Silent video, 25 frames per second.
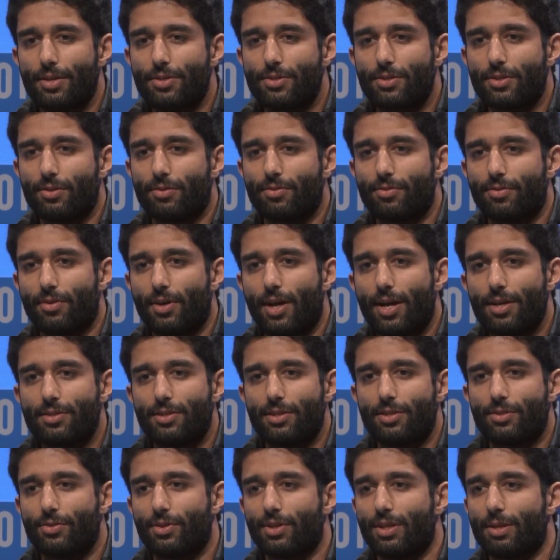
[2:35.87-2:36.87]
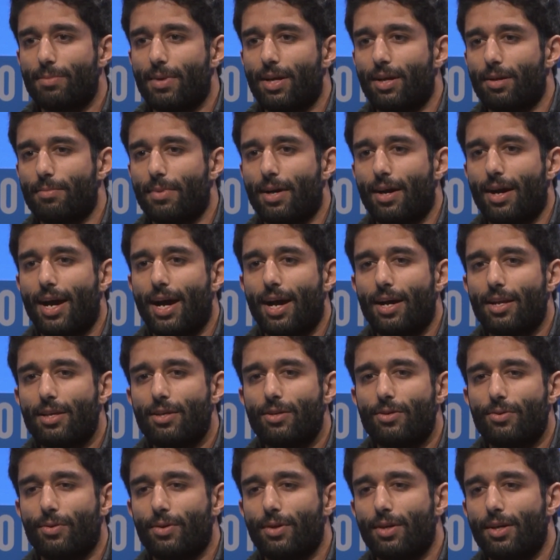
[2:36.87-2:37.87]
And so for us, it's really been about how do
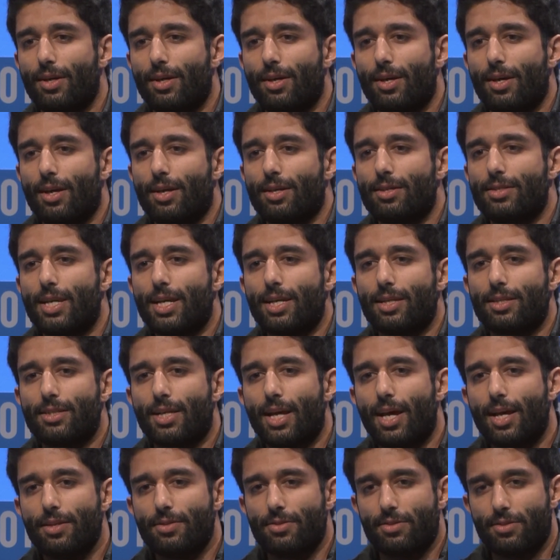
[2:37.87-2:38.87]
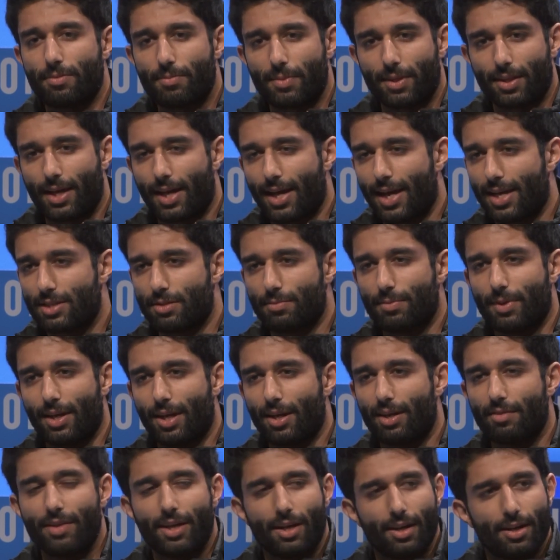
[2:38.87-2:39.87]
you take TENS, something that hasn't been
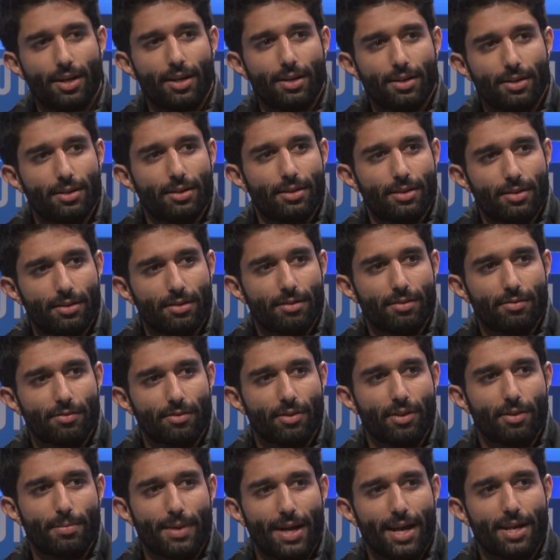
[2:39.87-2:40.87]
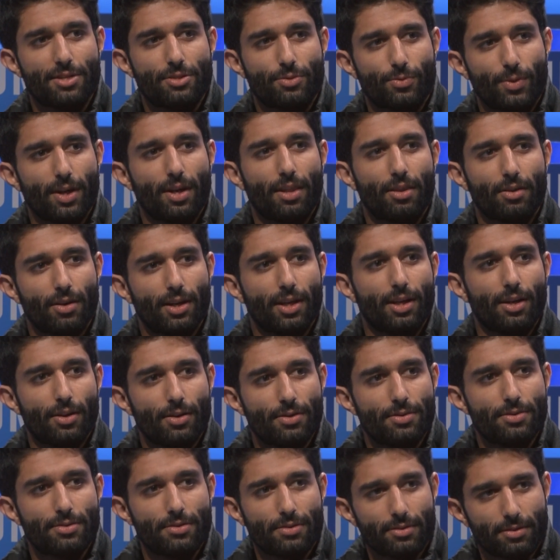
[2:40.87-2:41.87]
innovated in for the past 20, 30
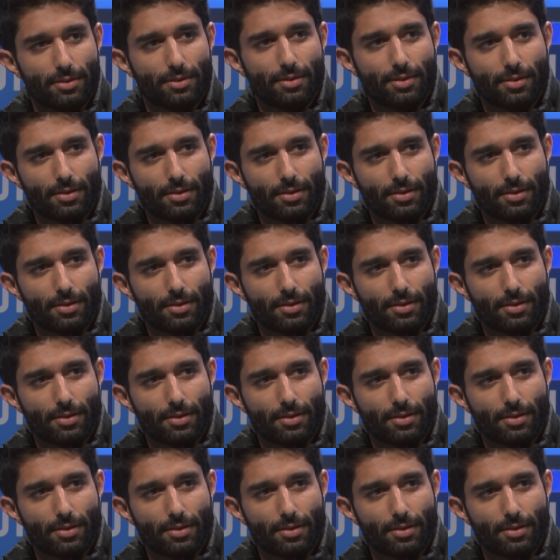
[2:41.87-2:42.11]
years,